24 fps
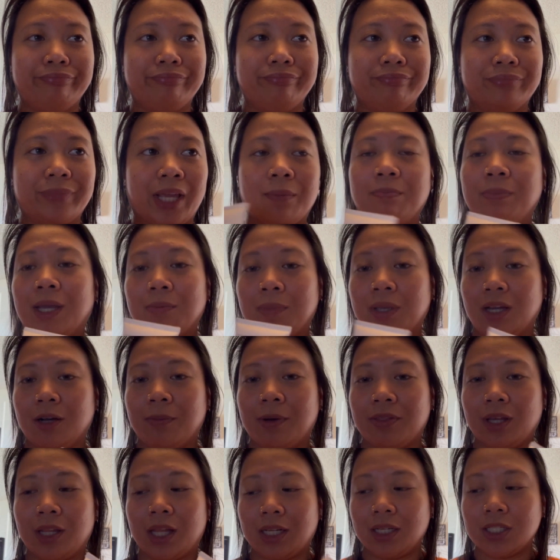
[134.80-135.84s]
like pick me up. I
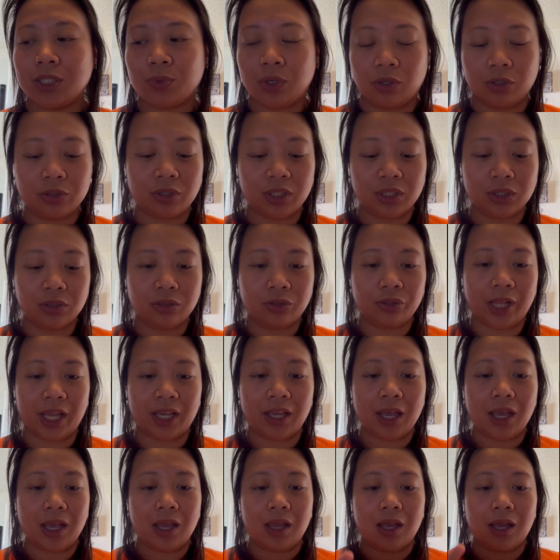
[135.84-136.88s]
think like this one also is good to like
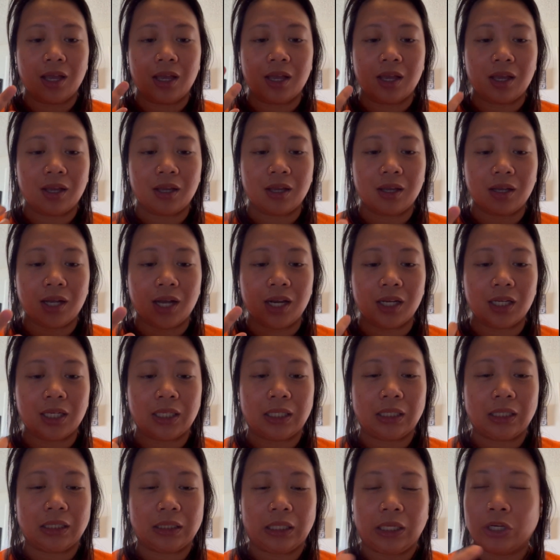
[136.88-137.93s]
kind of
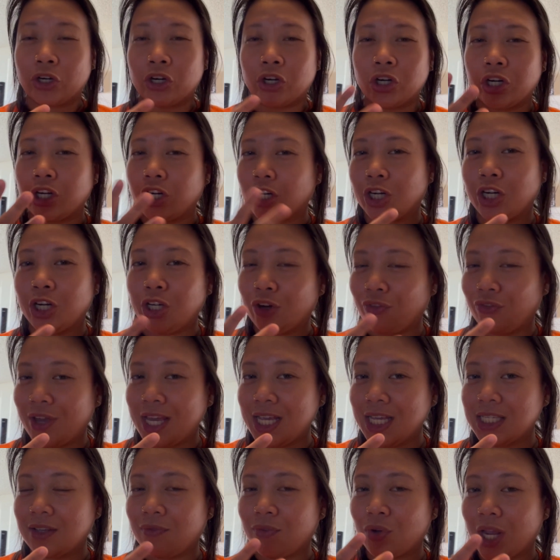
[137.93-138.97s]
clear your
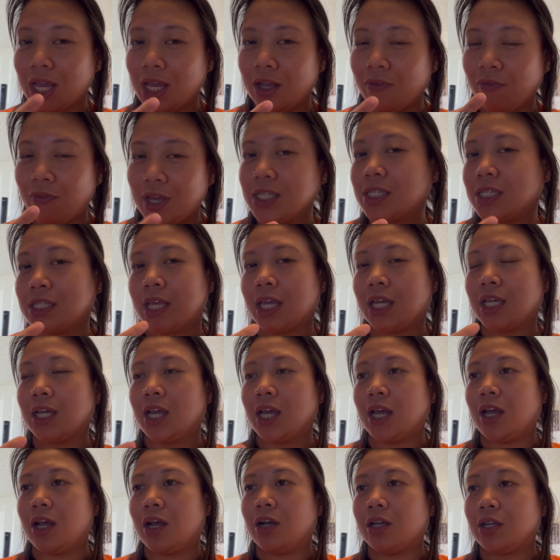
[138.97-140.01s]
face if your face is like
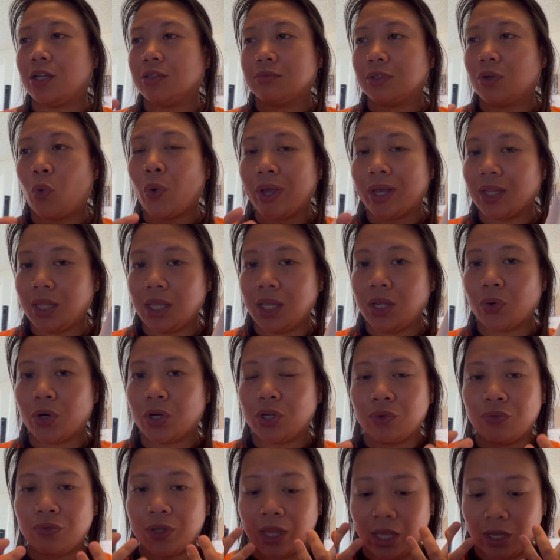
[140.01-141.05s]
oily or you
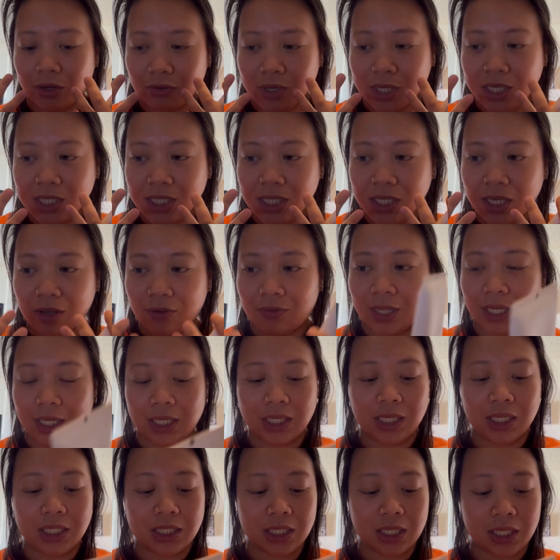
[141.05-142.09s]
feel like greasy. I feel like
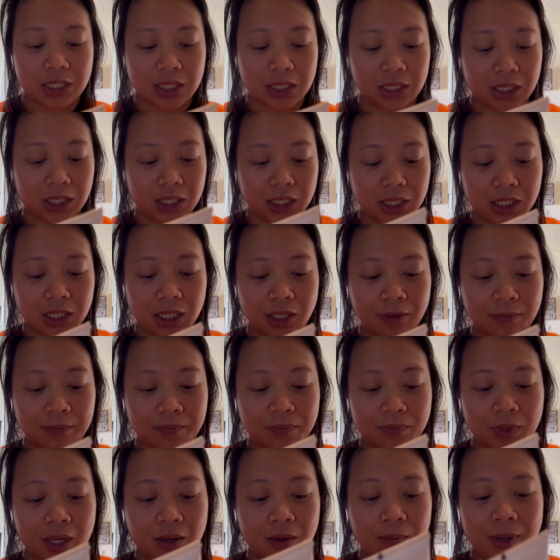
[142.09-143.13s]
this is good,
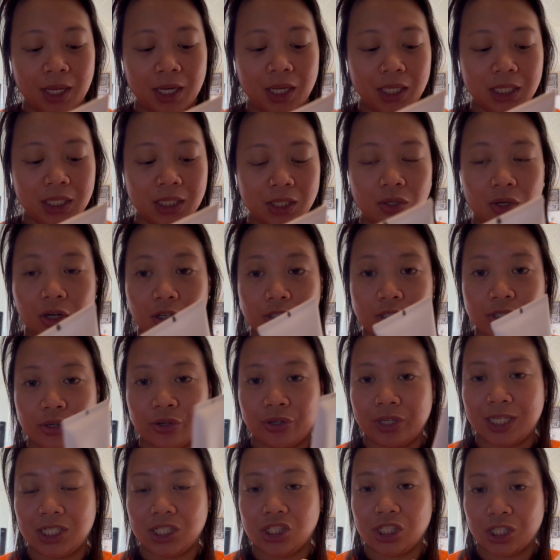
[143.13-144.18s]
but it's still also on
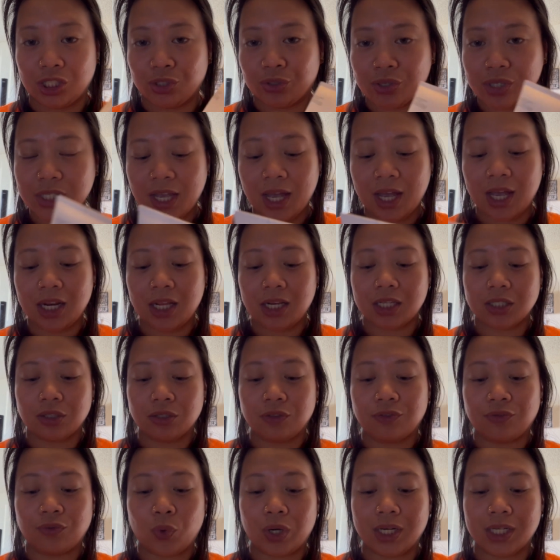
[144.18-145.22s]
the gentle side, and it's good
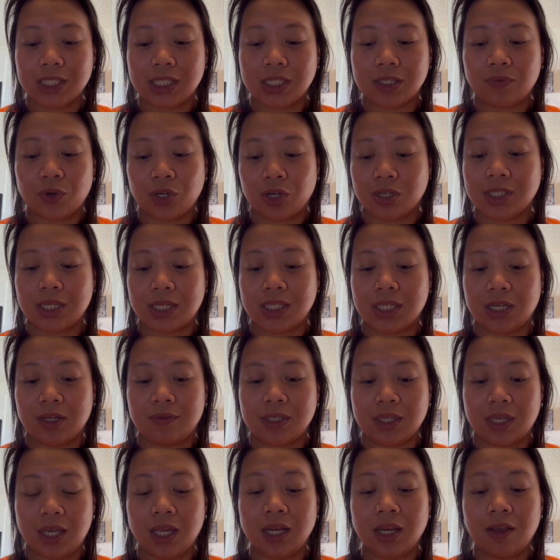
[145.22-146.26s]
for this for your sensitive
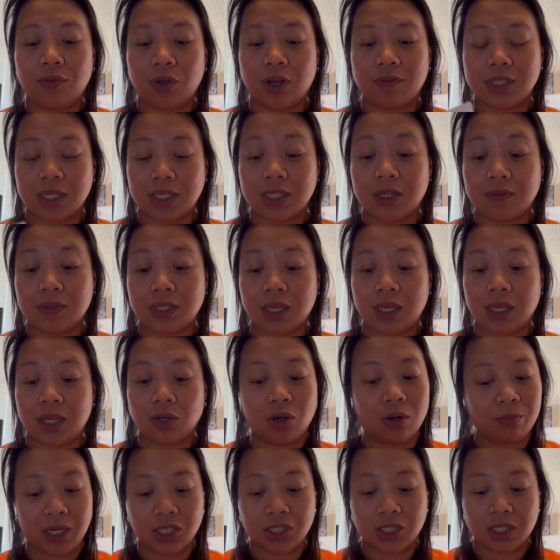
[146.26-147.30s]
skin if you have sensitive skin,
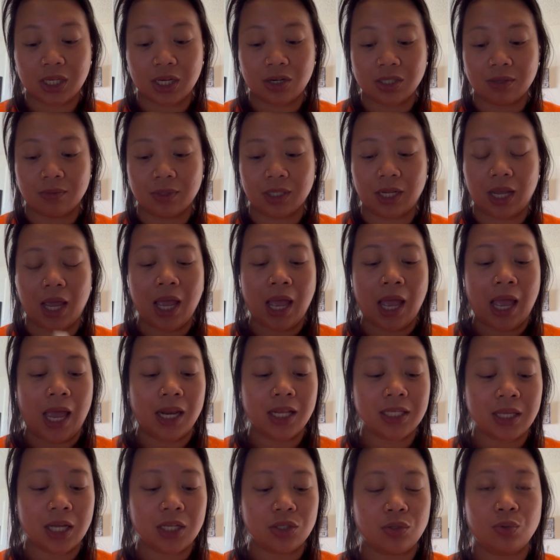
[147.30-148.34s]
combination skin or something like that. And
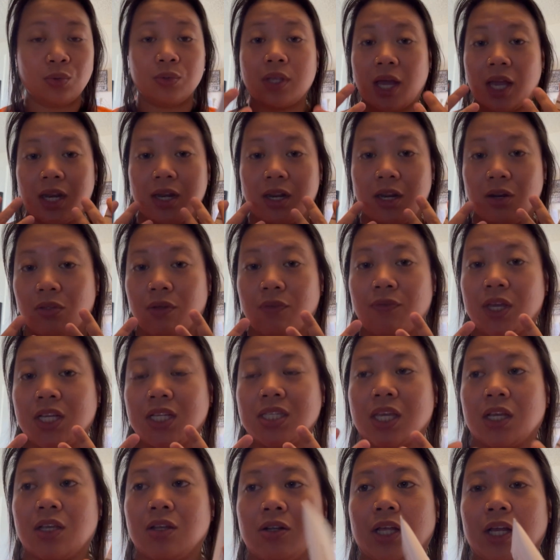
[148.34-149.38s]
it's not too tightening on the face,
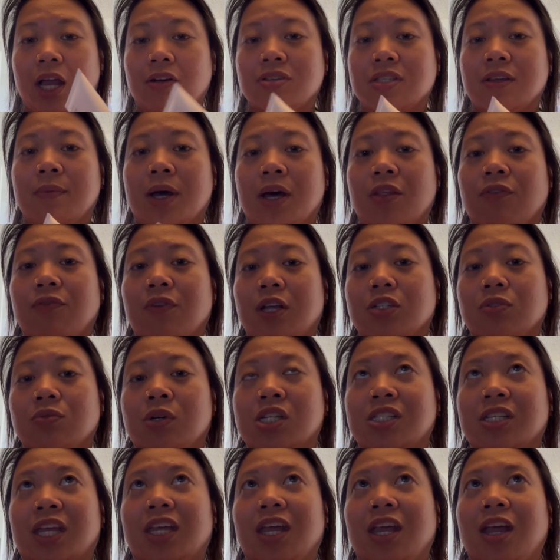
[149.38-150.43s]
like like how some other face
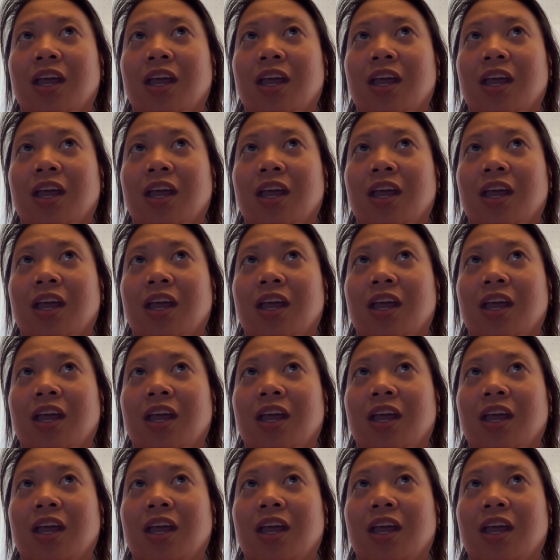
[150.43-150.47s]
wash like